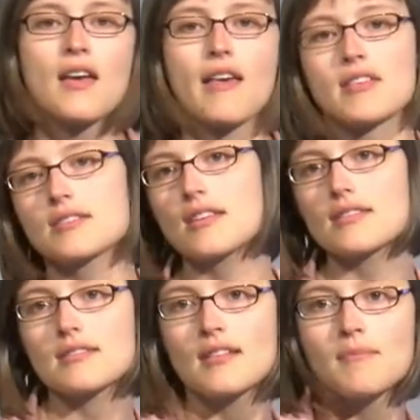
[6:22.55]
And this
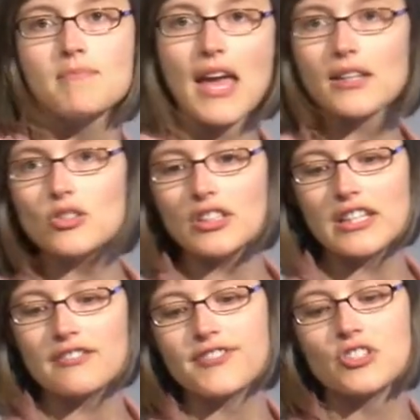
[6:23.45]
is manual,
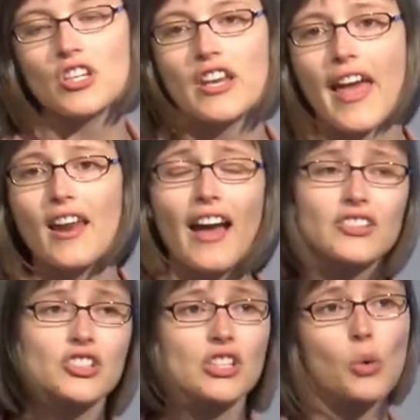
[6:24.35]
inefficient, and
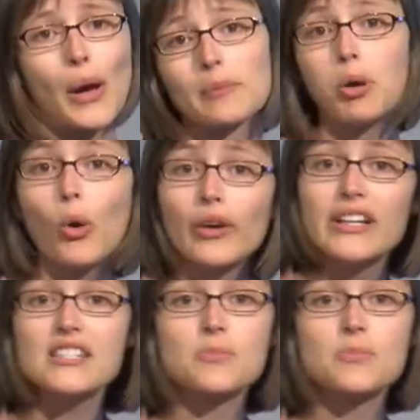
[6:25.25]
actually quite porous